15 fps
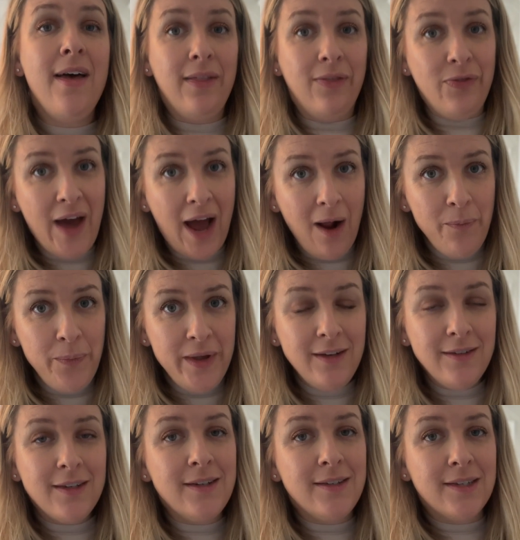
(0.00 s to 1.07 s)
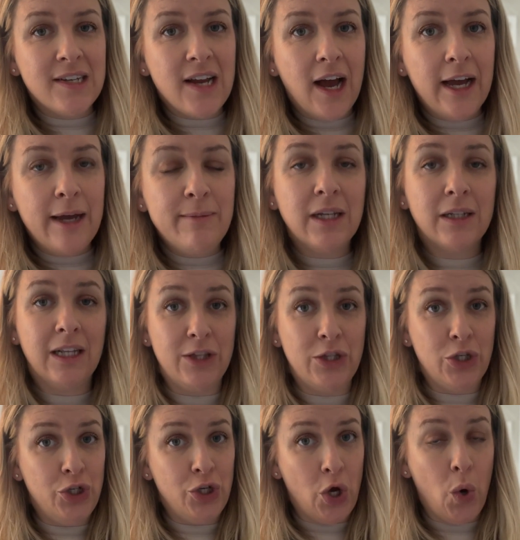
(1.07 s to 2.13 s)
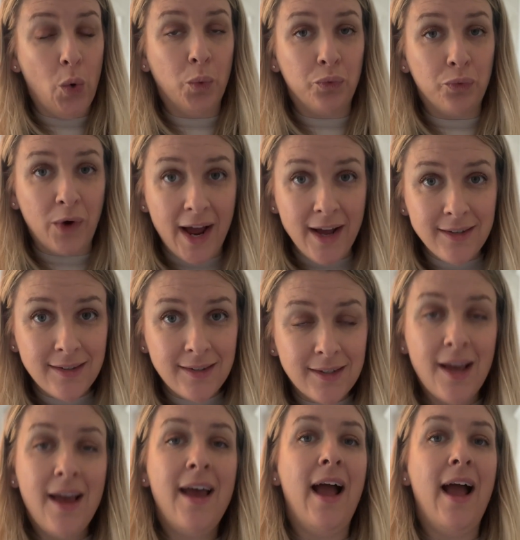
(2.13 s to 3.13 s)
that means it's time to let the dough rest